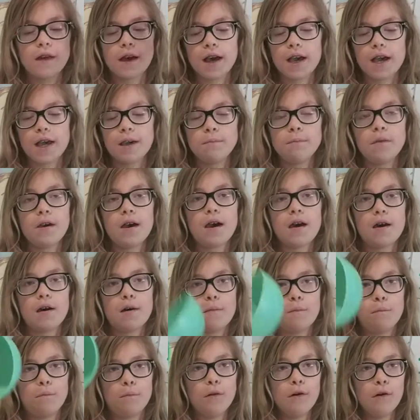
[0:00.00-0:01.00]
slime,
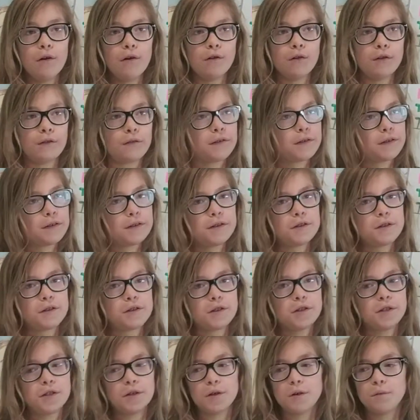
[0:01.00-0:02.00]
a bowl
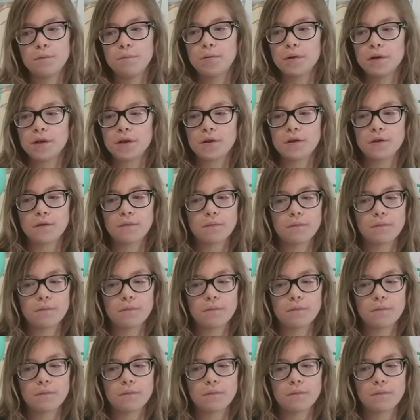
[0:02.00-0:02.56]
to put